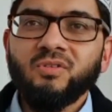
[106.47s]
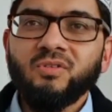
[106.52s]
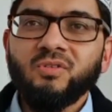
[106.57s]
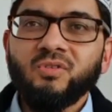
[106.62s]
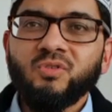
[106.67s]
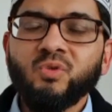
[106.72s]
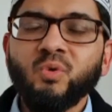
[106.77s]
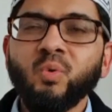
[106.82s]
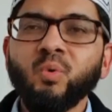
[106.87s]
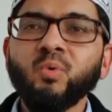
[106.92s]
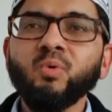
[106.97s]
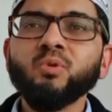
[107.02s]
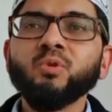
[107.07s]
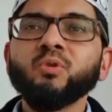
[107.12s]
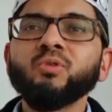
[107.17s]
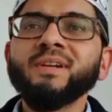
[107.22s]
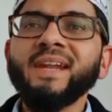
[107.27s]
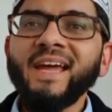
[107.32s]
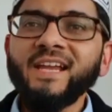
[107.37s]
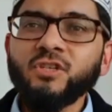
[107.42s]
so although
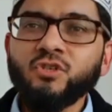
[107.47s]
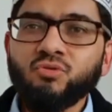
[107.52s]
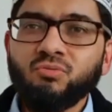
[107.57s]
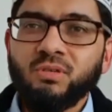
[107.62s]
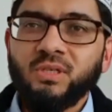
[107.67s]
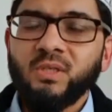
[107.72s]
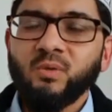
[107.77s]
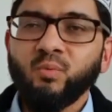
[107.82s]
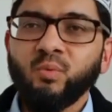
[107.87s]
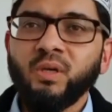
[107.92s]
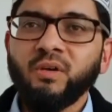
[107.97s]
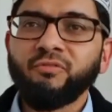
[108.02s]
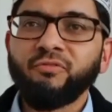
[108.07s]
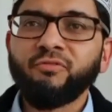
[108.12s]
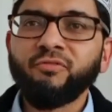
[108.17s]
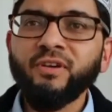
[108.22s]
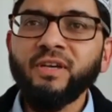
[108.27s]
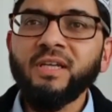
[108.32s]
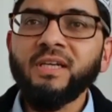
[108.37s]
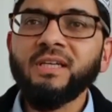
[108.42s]
naturally we are
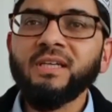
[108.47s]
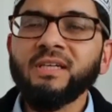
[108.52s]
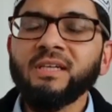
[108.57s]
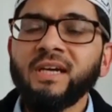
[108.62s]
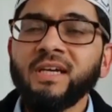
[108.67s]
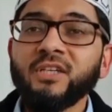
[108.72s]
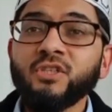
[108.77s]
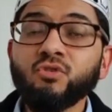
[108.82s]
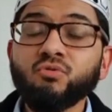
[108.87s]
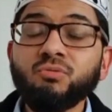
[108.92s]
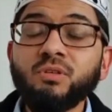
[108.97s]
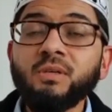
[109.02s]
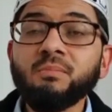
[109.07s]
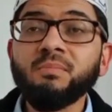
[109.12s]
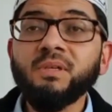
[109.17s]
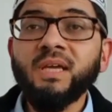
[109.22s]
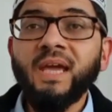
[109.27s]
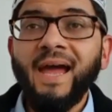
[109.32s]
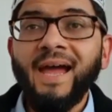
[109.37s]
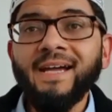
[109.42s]
feeling
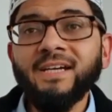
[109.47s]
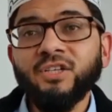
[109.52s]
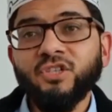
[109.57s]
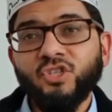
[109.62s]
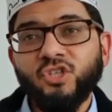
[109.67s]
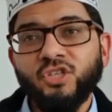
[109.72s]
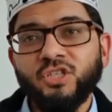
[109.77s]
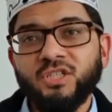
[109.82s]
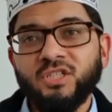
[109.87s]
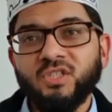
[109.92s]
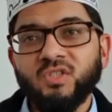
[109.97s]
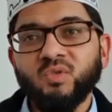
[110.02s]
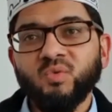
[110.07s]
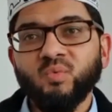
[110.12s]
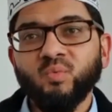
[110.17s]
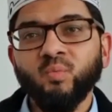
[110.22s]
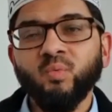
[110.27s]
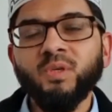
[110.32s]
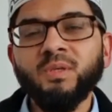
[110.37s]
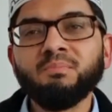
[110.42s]
extremely anxious
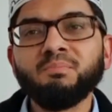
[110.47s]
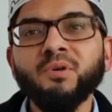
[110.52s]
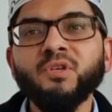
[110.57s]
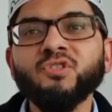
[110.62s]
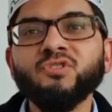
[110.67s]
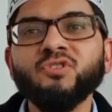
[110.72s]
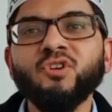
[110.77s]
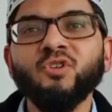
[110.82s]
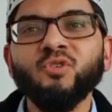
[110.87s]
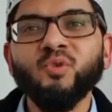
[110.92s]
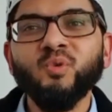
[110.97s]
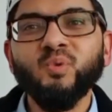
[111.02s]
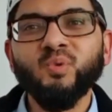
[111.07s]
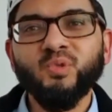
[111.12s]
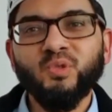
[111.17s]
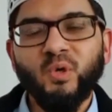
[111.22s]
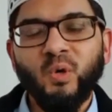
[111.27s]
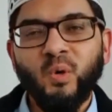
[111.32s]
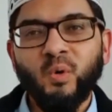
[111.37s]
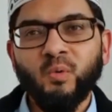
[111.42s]
we must not lose
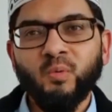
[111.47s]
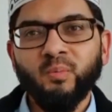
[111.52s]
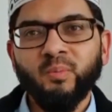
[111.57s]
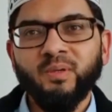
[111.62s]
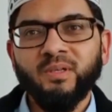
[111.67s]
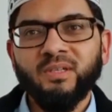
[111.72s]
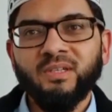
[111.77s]
hope